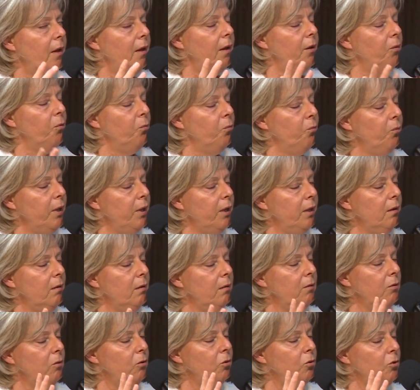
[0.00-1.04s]

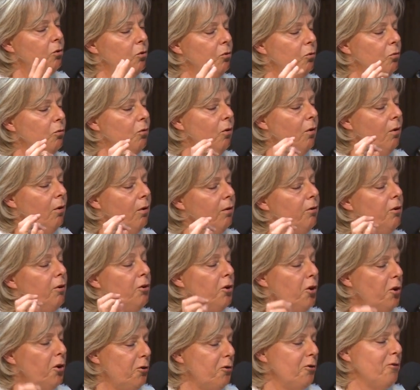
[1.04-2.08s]
When you are
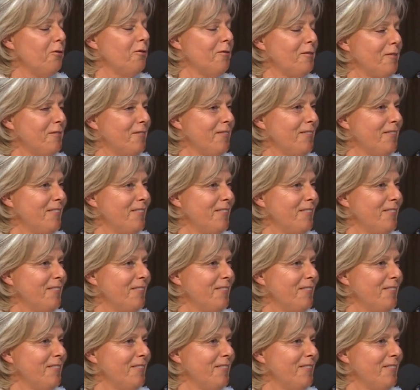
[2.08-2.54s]
alone